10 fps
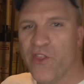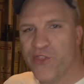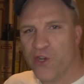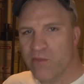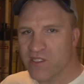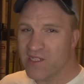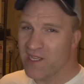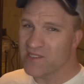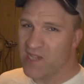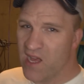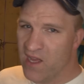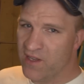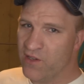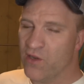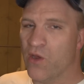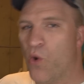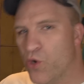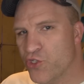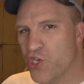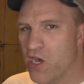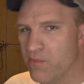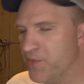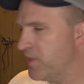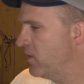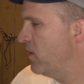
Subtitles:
the thermostat's on or jumped,